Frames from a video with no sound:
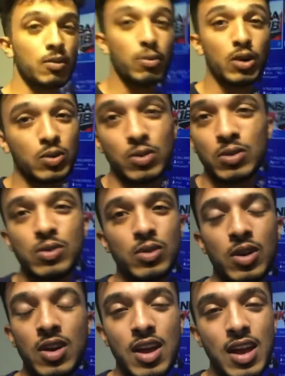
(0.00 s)
bro,
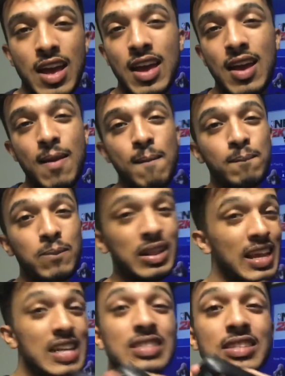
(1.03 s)

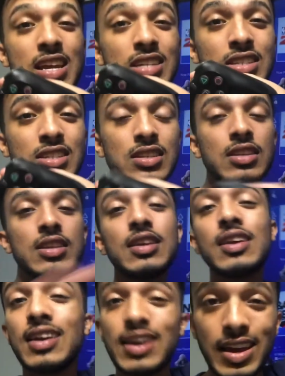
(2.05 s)
PlayStation
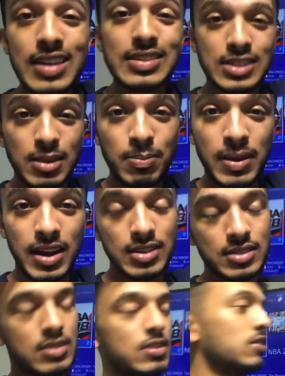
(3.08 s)
is the
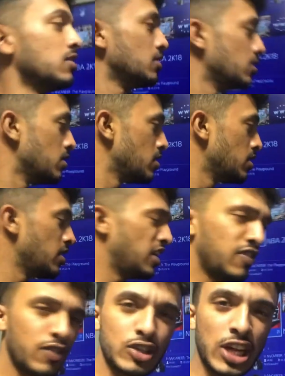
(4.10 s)
best.
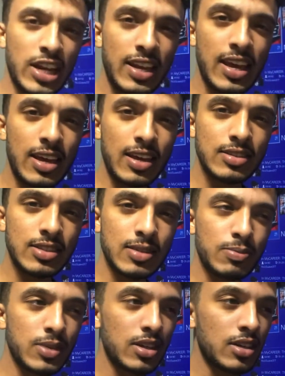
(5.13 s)
If you're trying to get
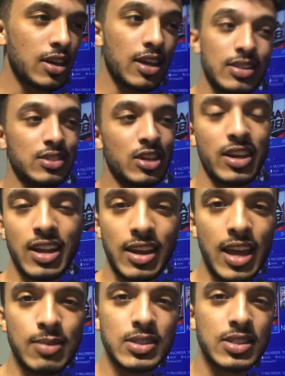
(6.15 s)
something, trying to get a
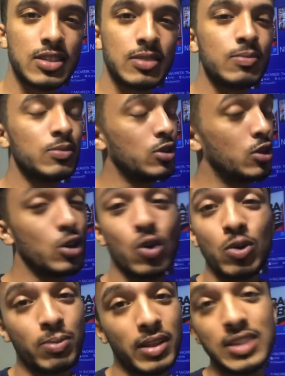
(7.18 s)
game system,
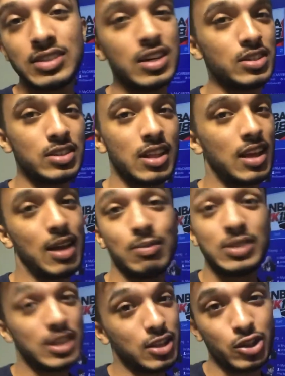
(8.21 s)
go with PlayStation. Like, I'm
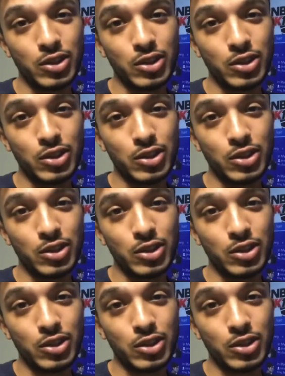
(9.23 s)
telling